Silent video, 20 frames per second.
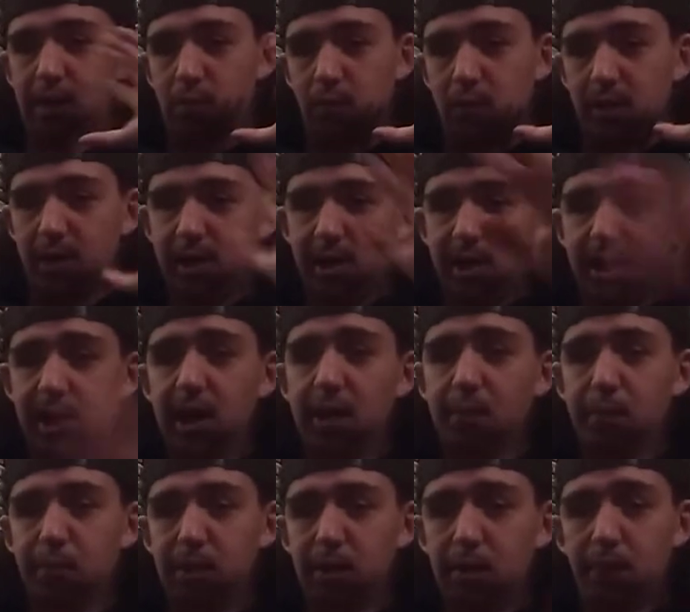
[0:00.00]
I want to
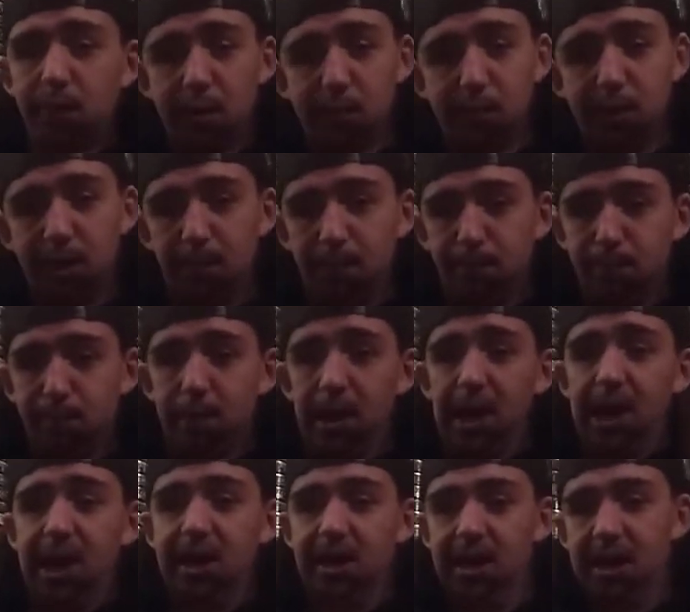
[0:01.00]
dip. I'm going to be a
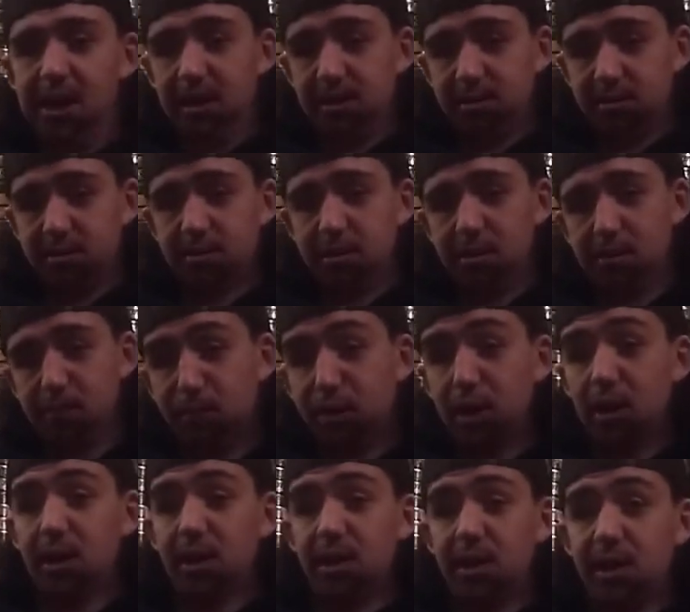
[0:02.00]
badass. I'm
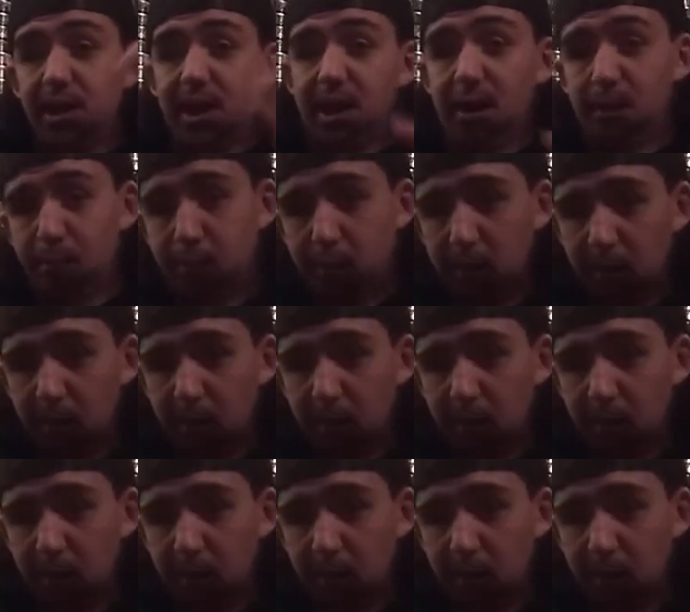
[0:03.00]
going to dip.